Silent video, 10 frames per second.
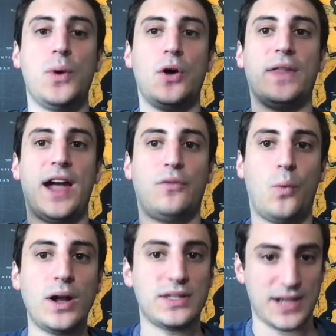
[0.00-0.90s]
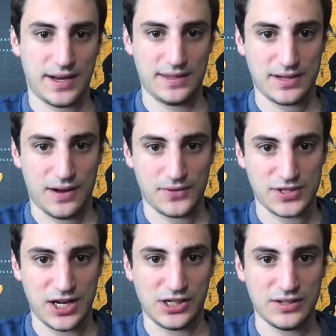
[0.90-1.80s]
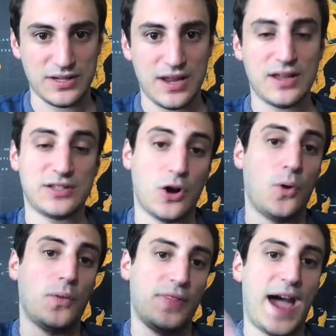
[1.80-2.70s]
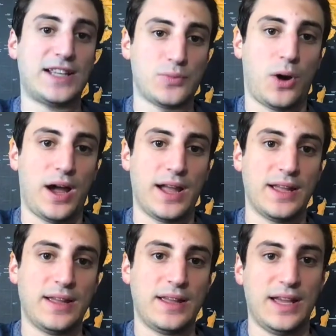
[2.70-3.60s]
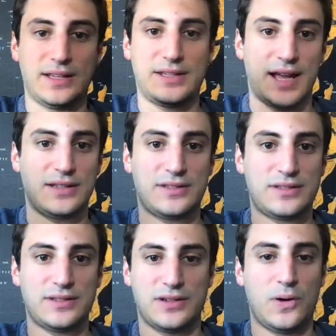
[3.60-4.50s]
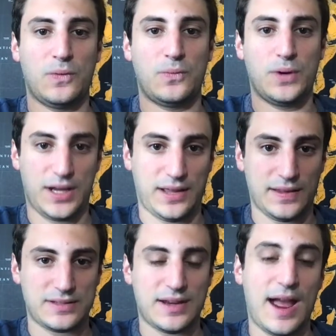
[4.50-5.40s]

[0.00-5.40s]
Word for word: We only have one side of these conversations, so that's why it gets so ridiculous.